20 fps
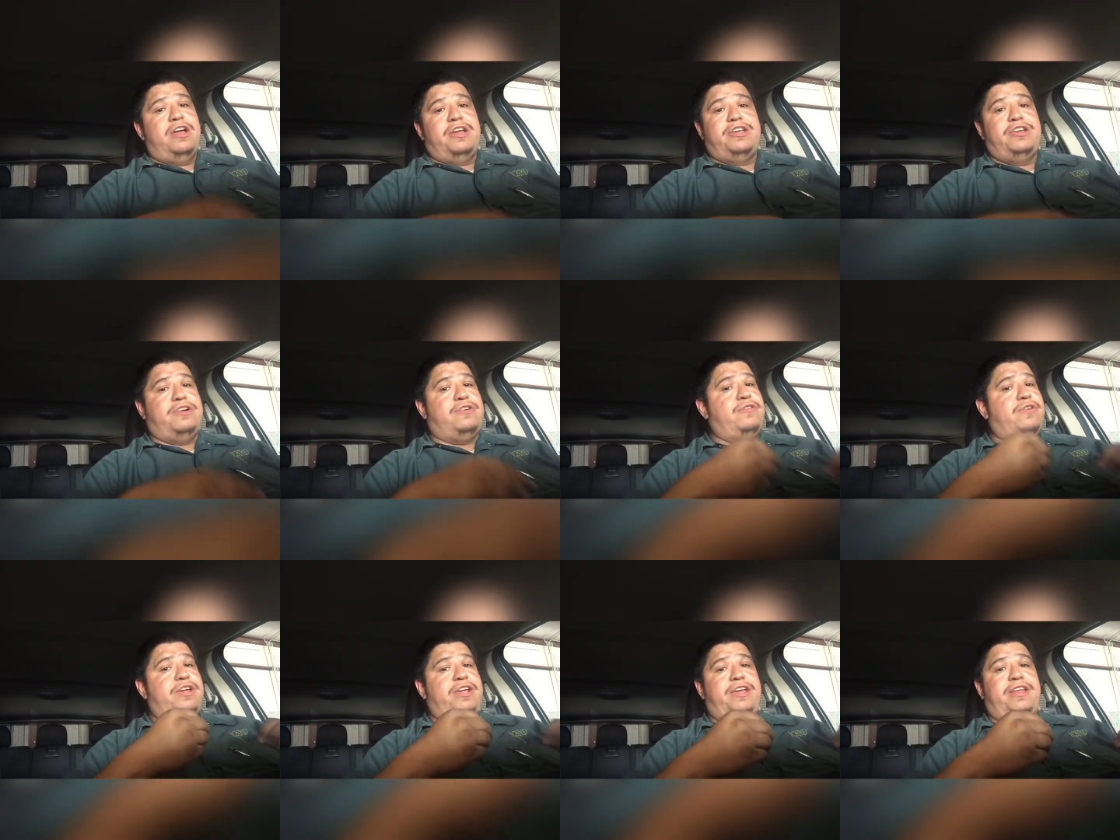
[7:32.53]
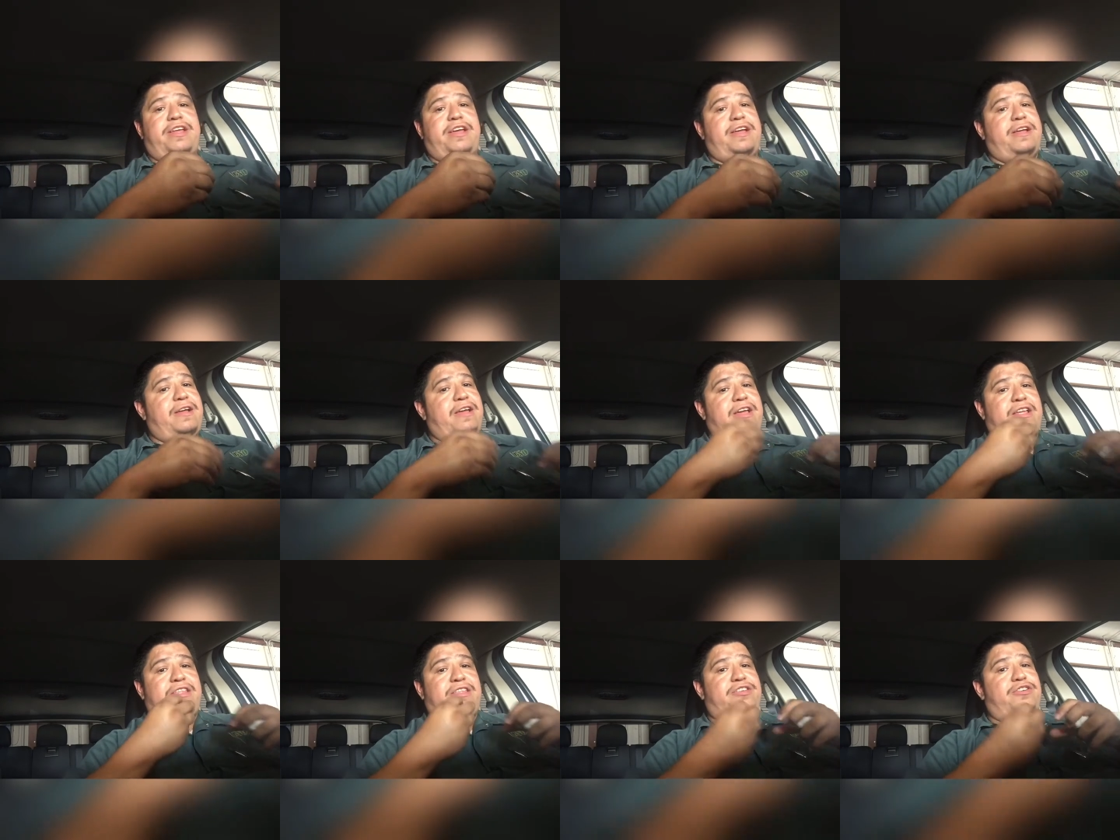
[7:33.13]
You could eat it
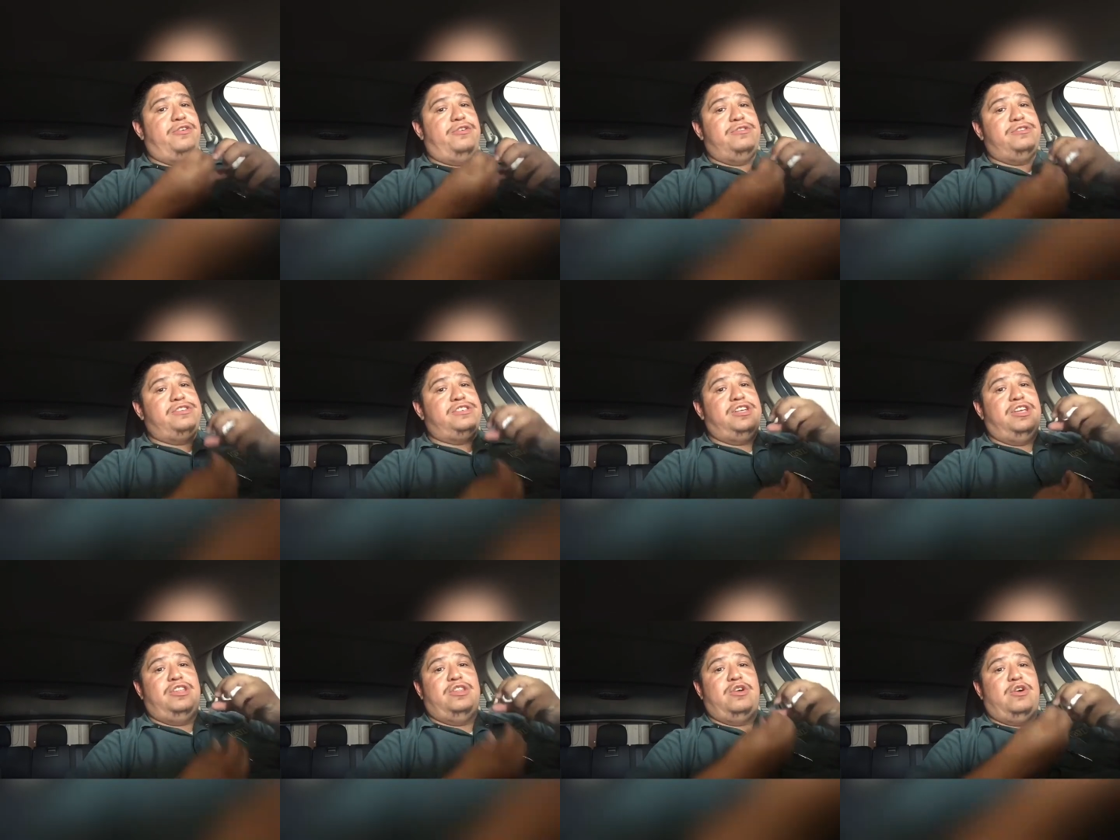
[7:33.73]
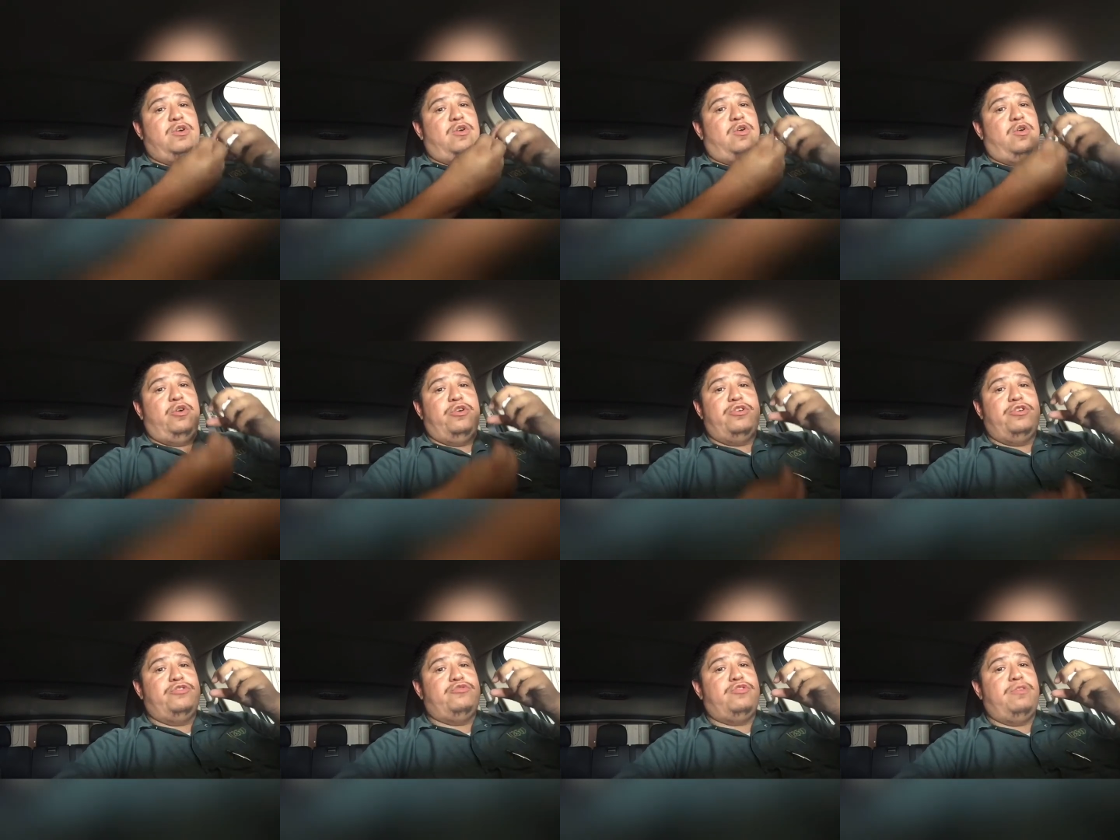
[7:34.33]
and you don't see no
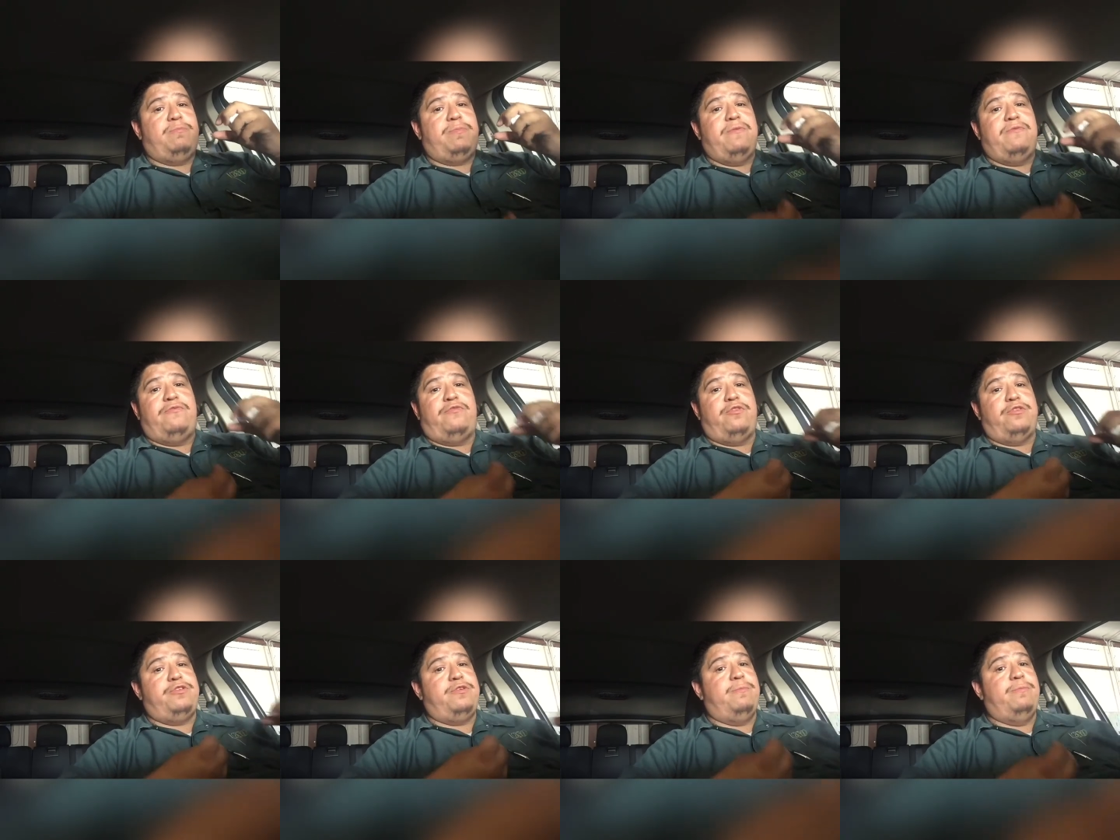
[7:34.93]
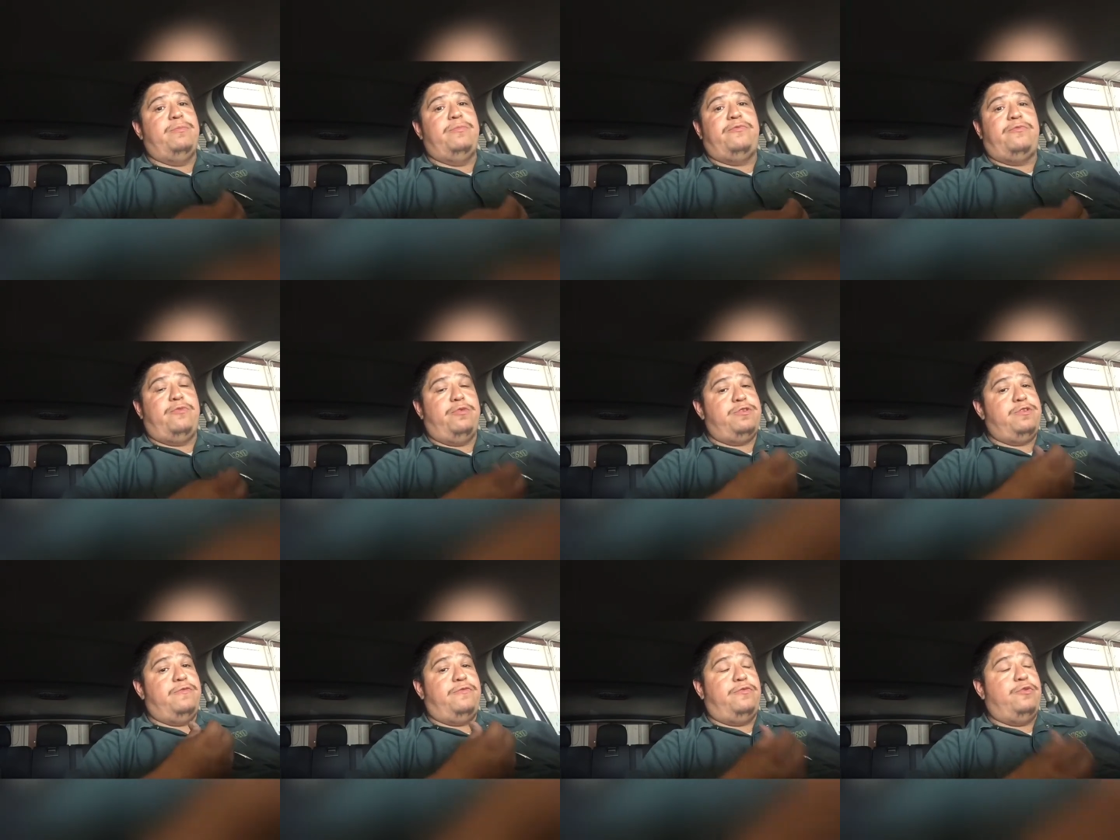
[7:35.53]
oil dripping from
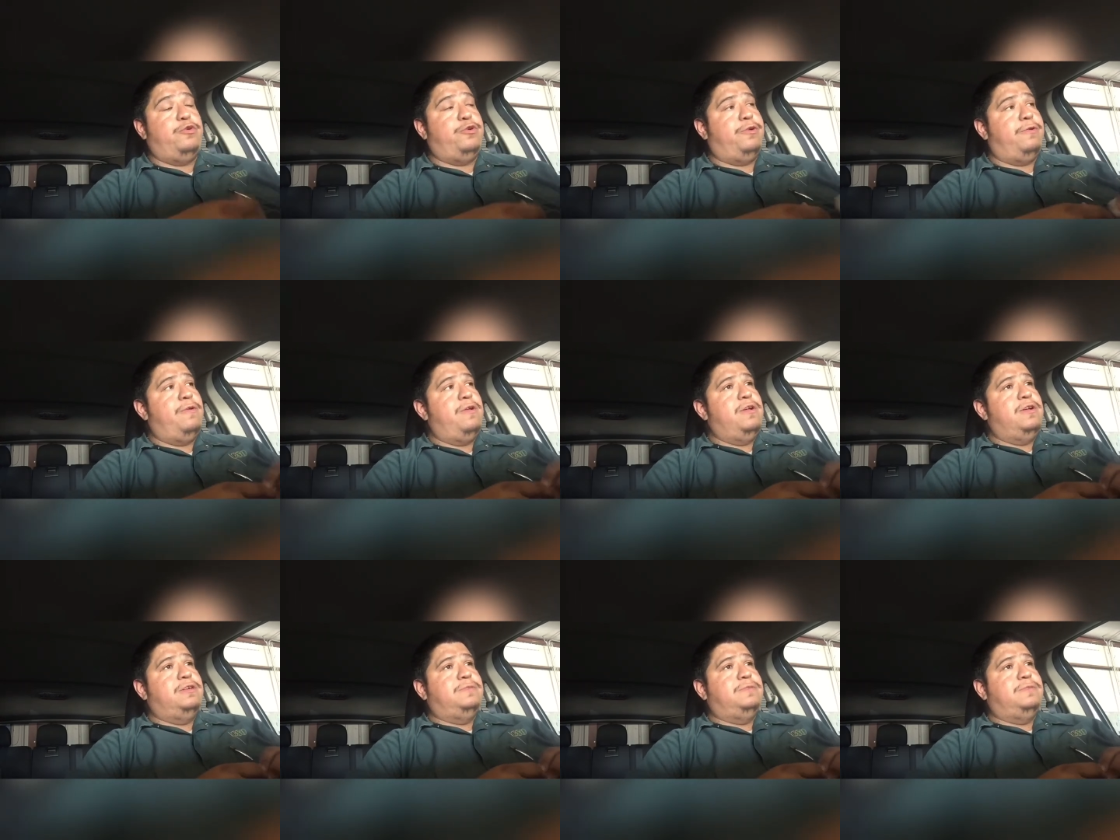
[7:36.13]
your food.